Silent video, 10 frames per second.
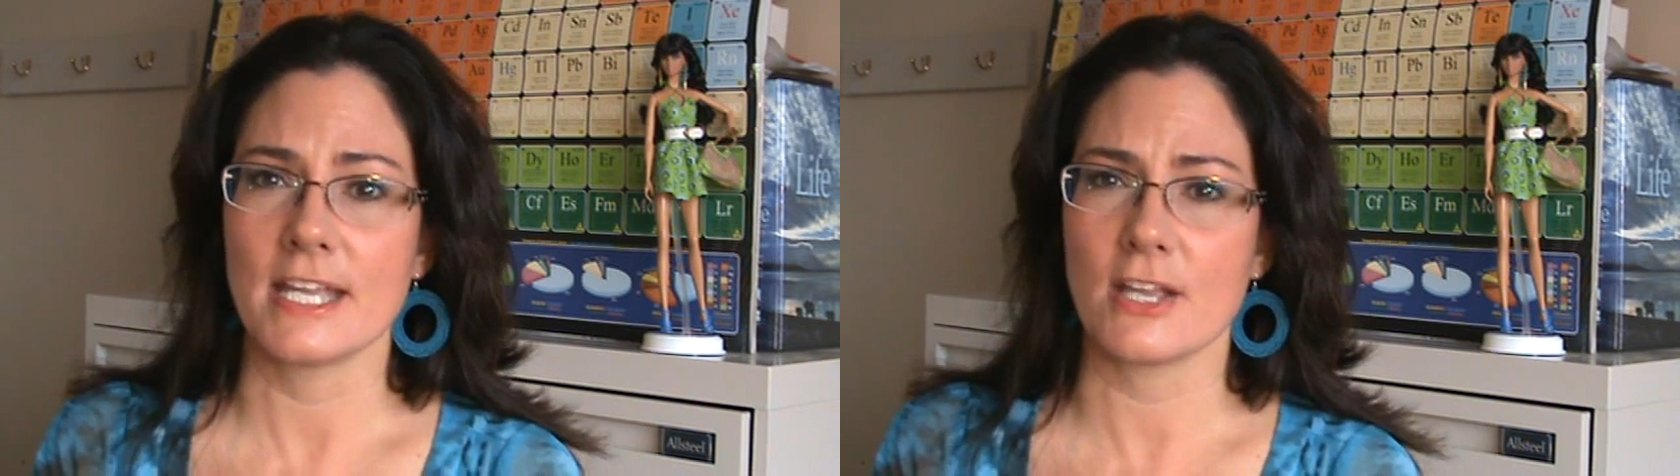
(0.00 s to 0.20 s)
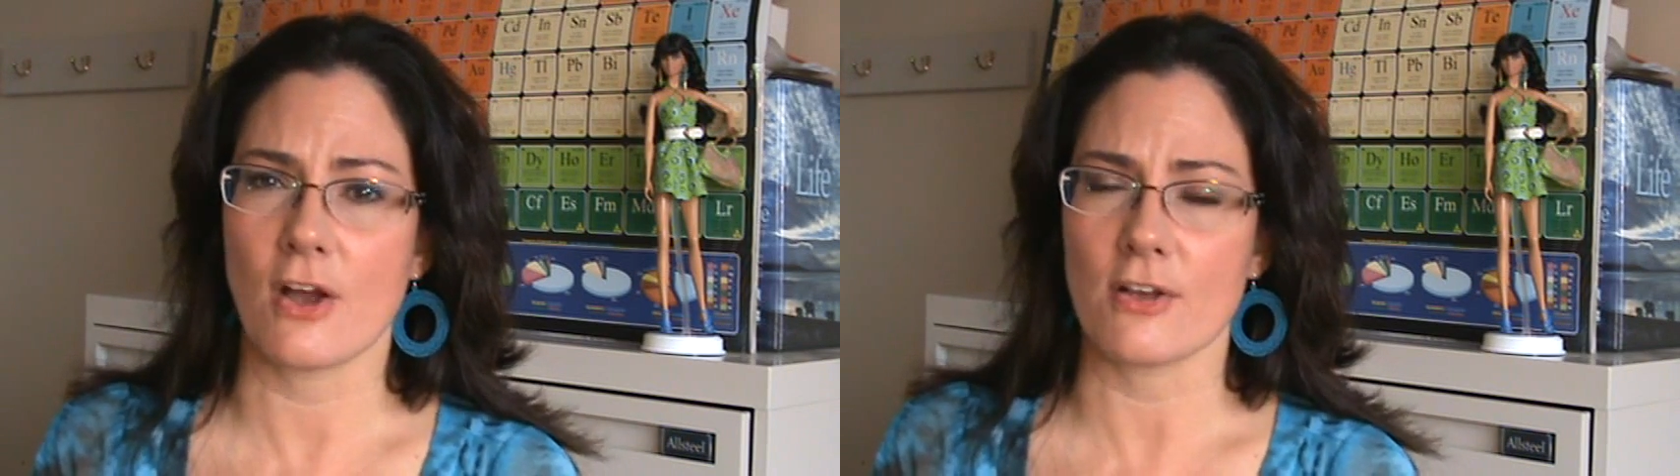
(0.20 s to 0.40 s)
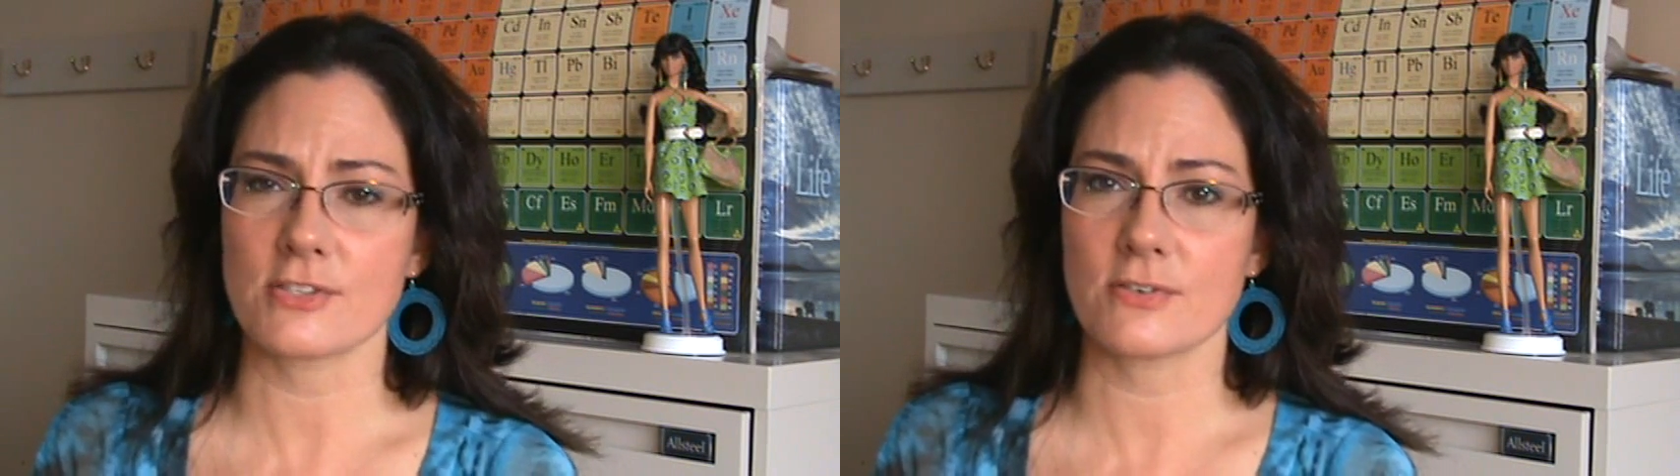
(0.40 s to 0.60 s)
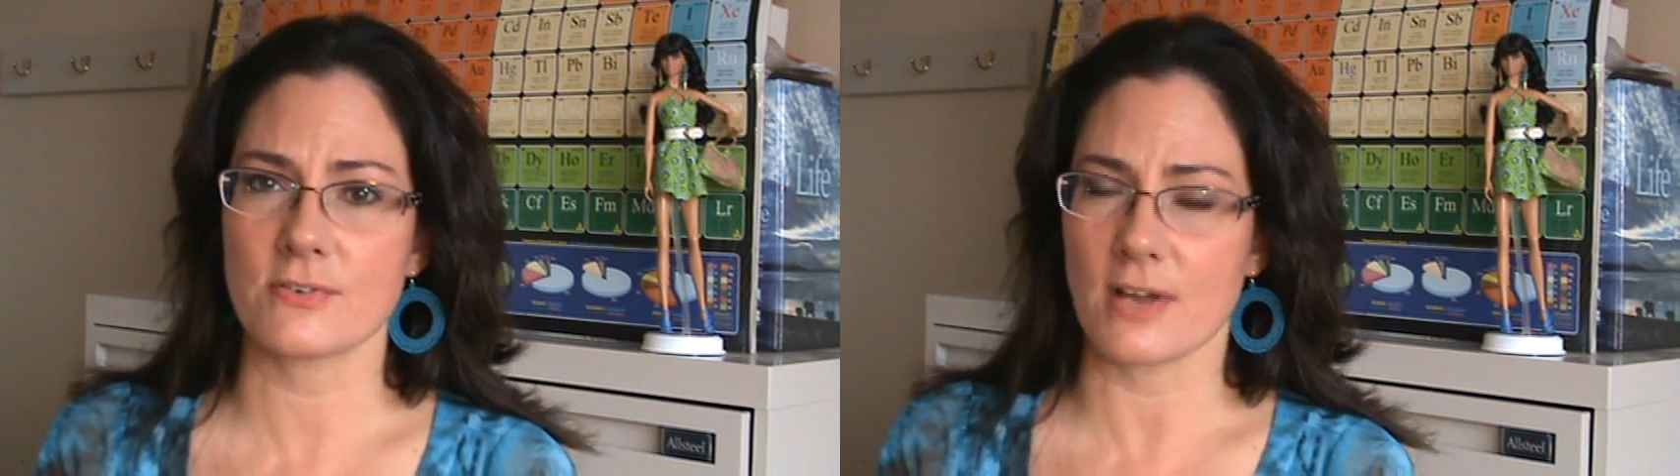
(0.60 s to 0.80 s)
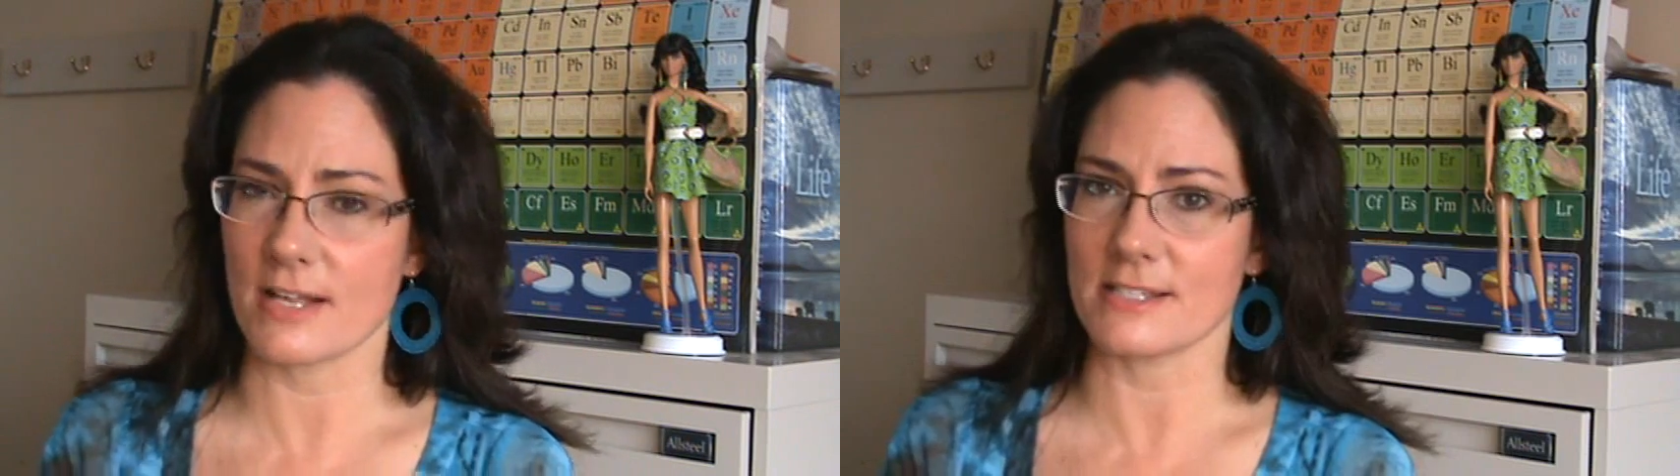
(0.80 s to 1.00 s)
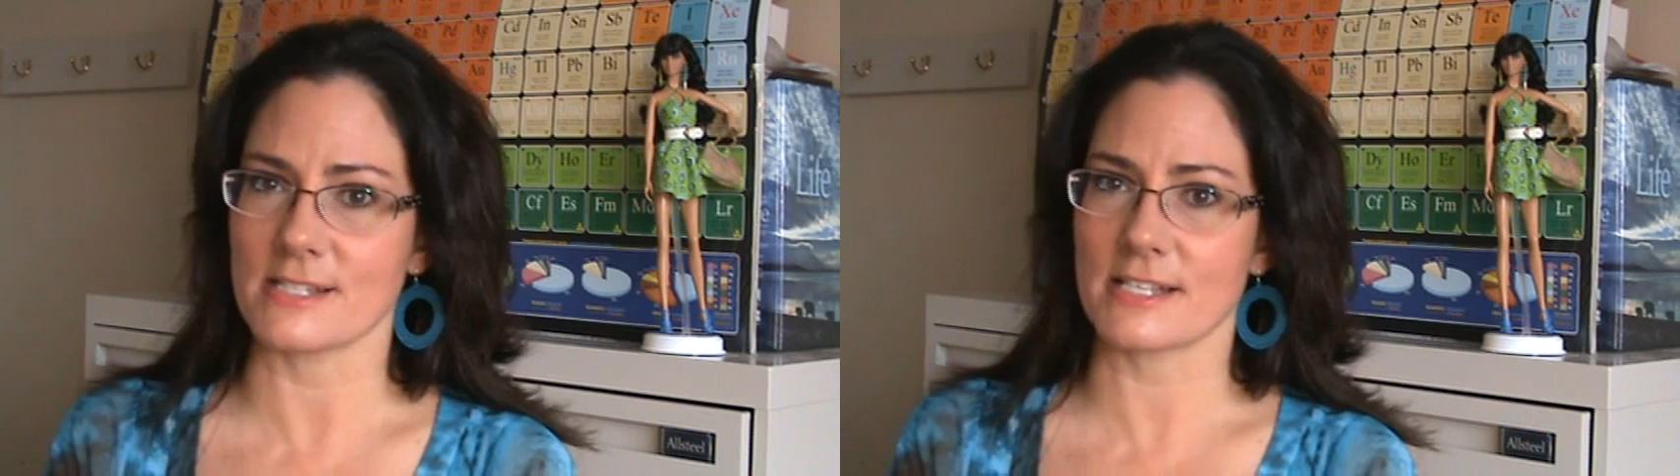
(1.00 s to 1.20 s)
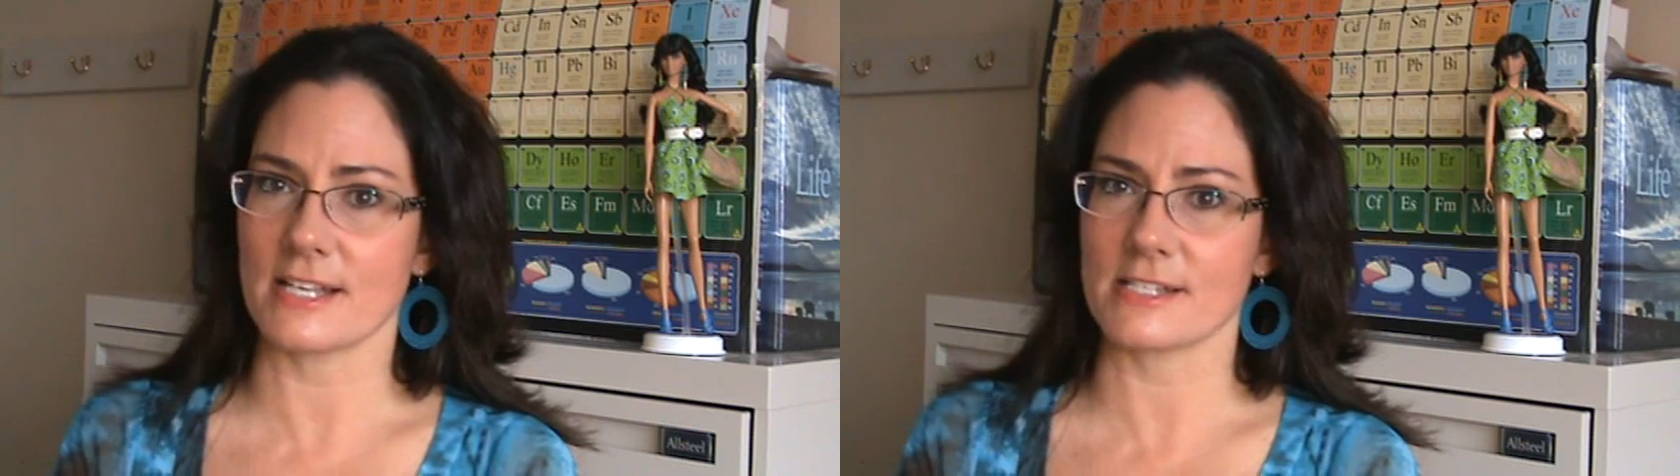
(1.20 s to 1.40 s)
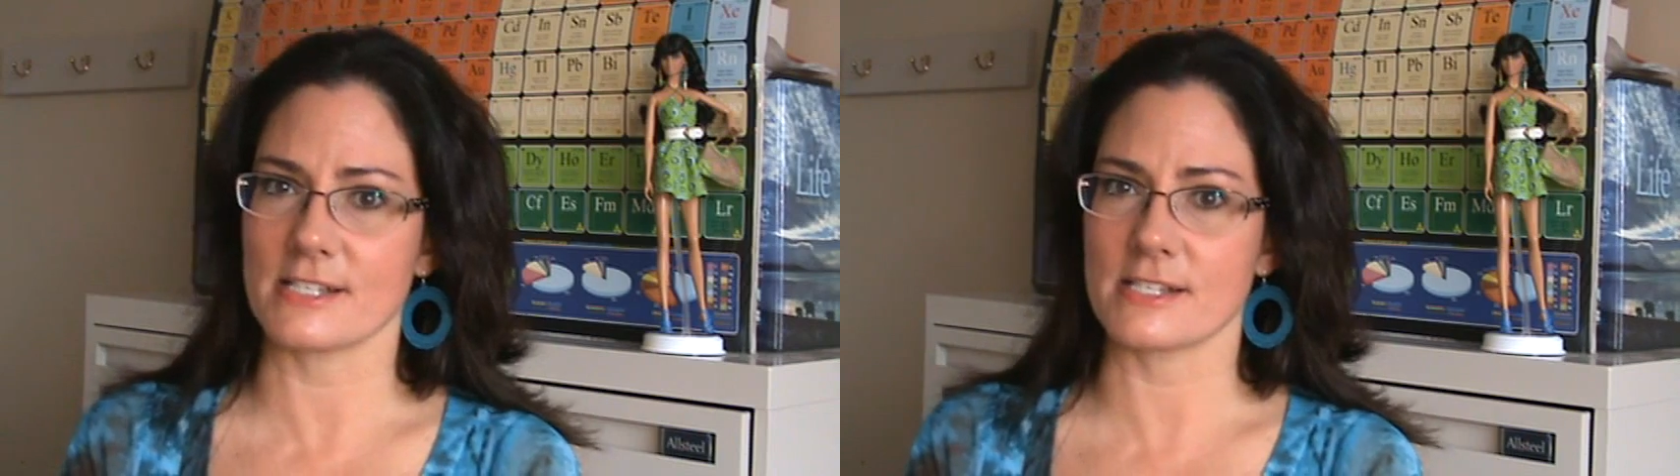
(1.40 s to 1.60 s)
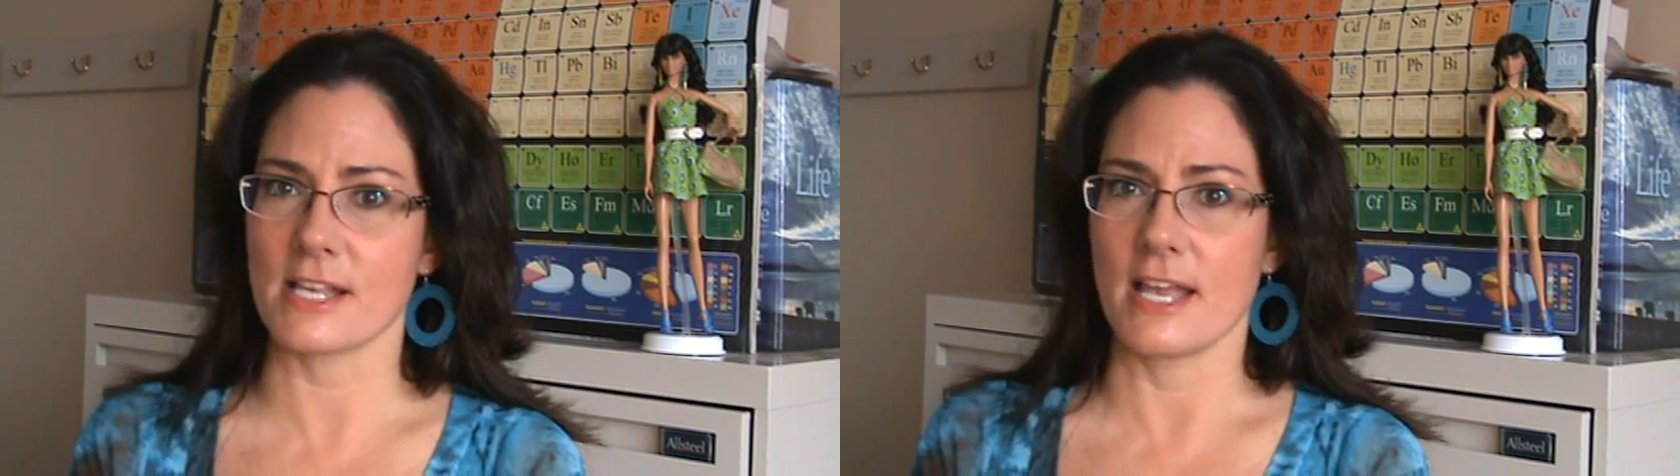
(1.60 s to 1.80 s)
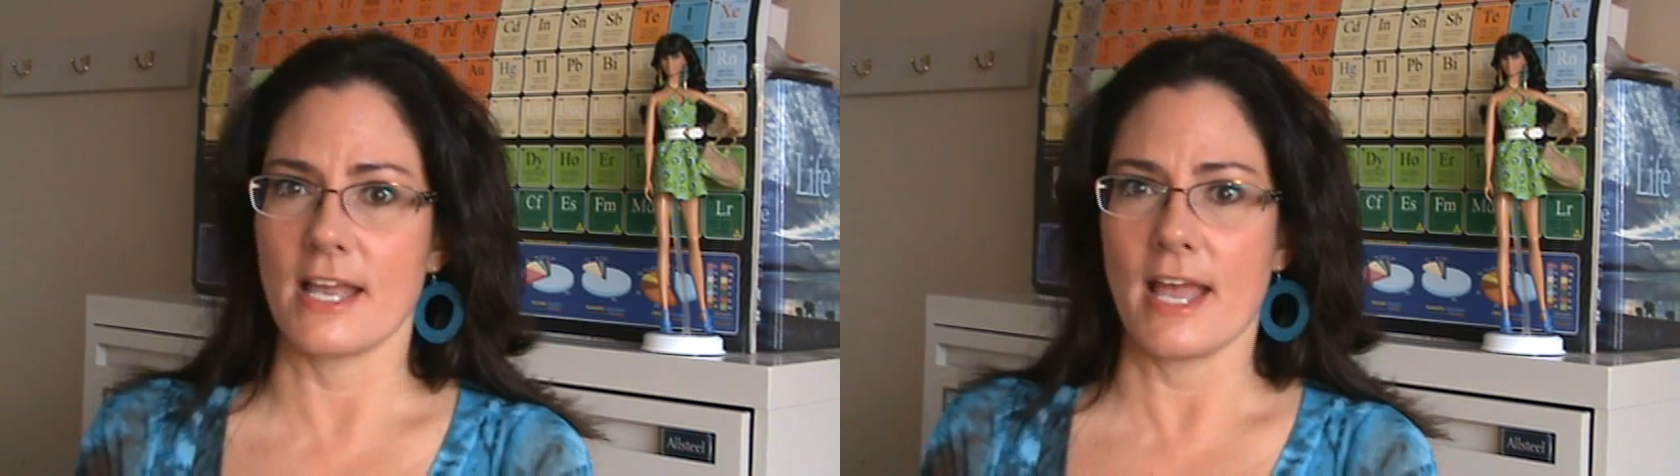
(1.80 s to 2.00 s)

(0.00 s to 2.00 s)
He also uh, discusses